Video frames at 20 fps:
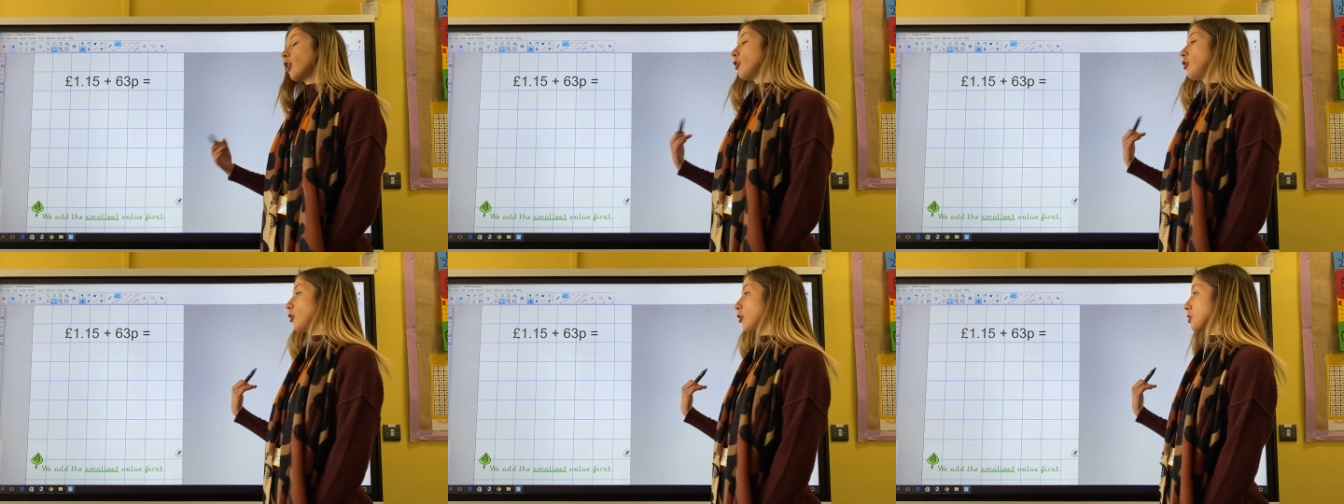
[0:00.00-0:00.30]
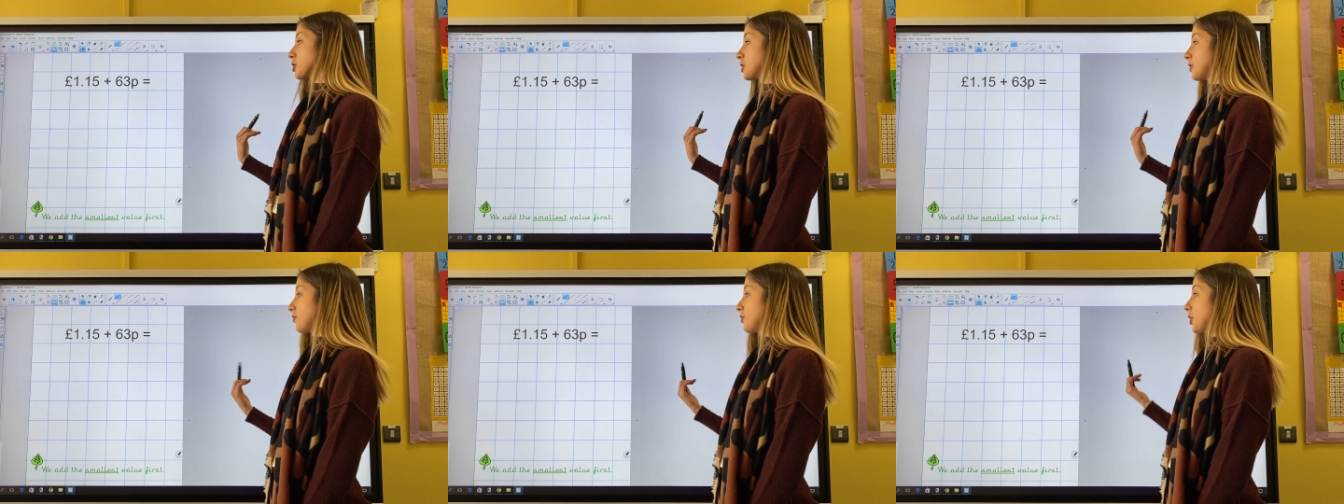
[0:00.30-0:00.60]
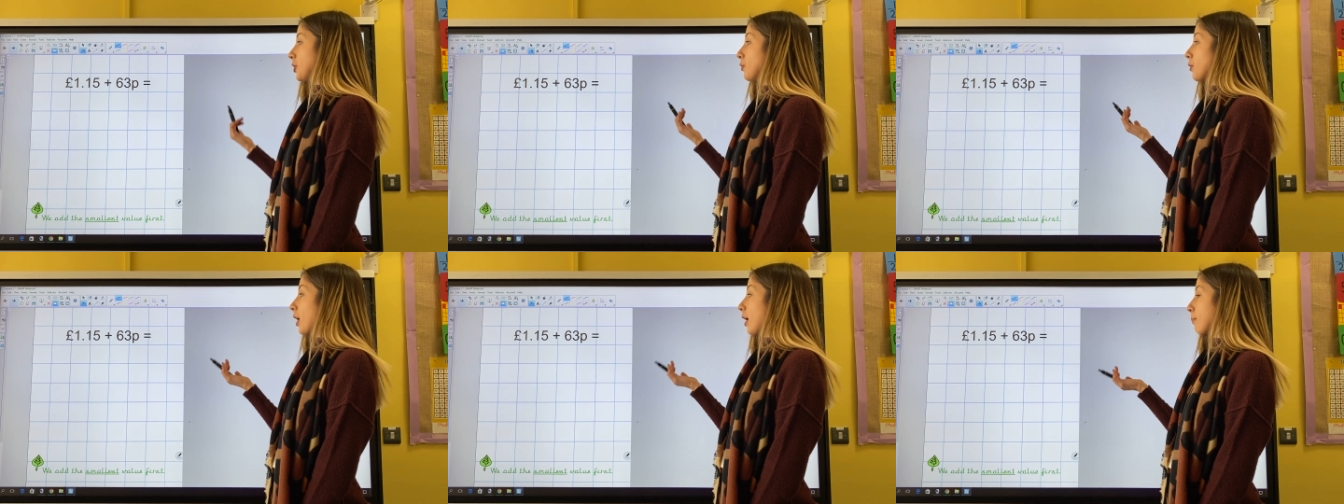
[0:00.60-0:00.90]
Lots of
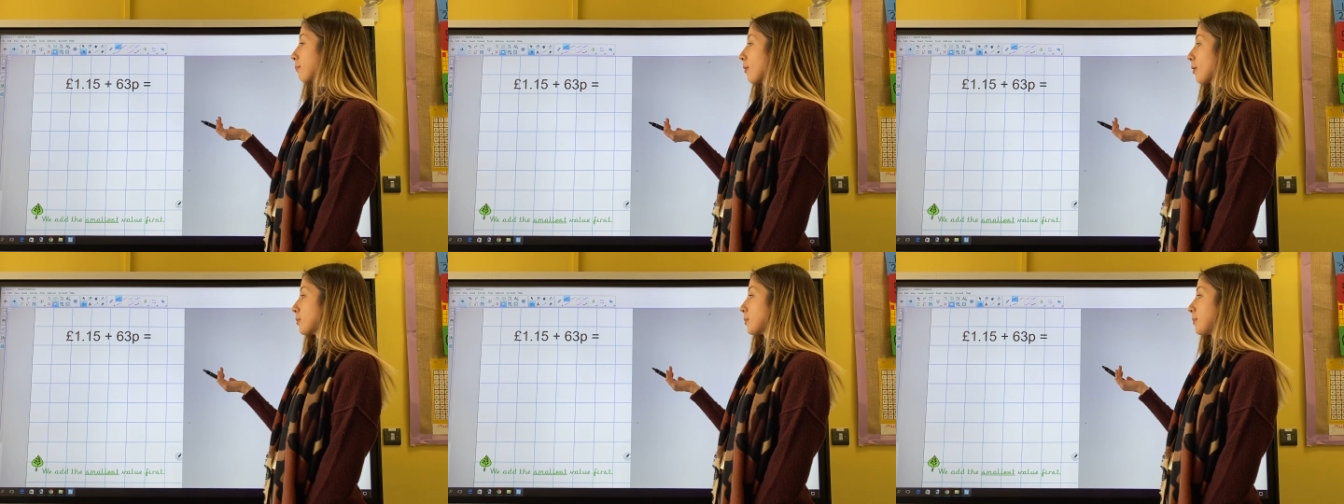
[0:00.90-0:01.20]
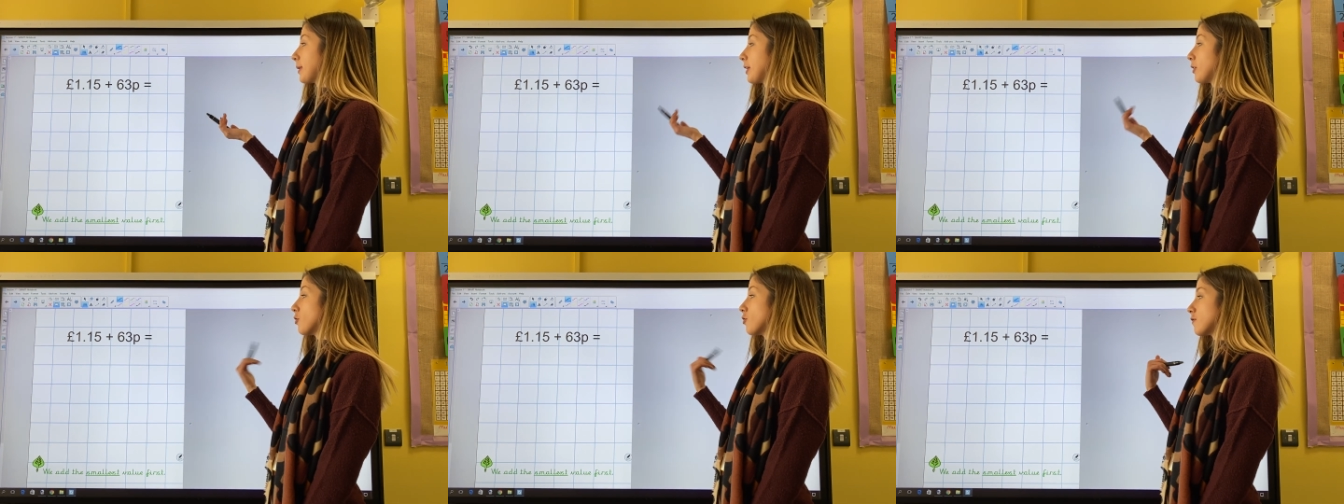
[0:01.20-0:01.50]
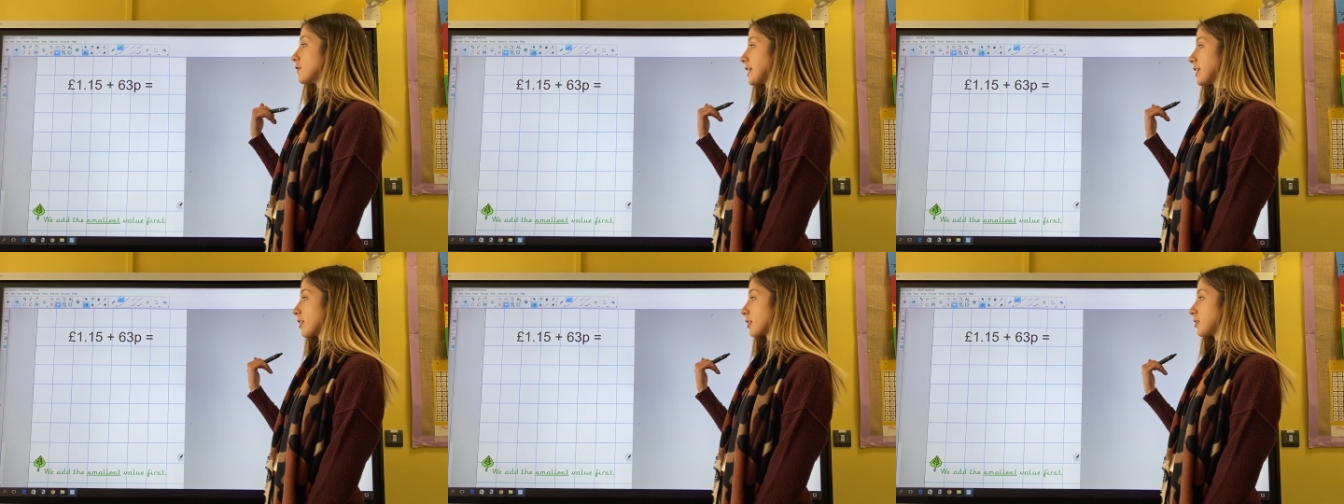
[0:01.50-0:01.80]
you are probably
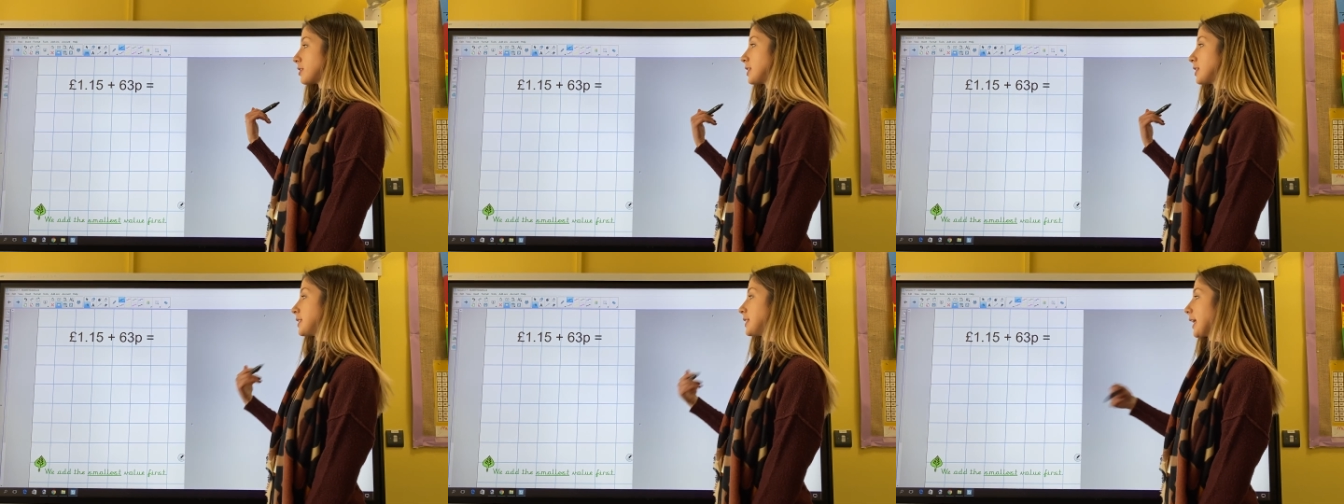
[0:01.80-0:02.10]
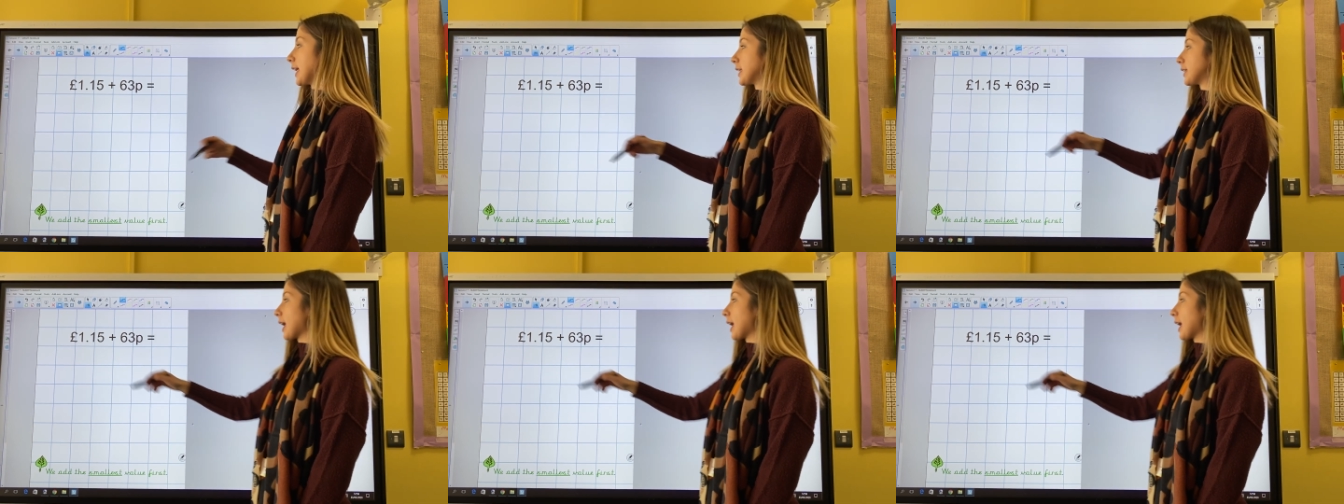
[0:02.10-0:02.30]
already noticing